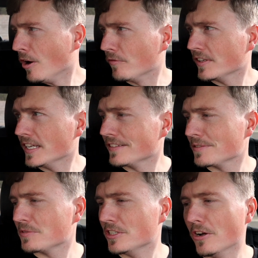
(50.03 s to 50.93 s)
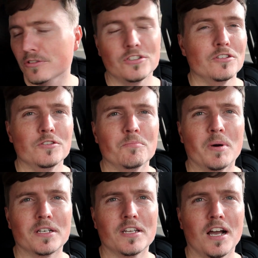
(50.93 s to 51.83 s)
Hopefully getting some snow
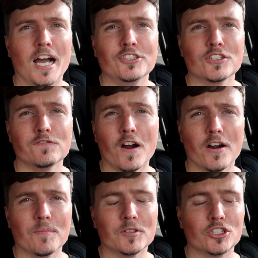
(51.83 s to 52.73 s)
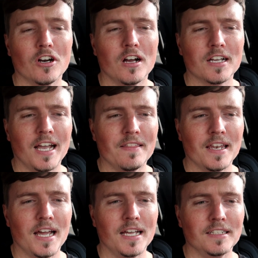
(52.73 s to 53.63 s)
soon, but I just fired up the truck and
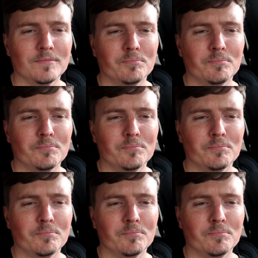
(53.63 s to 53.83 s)
then I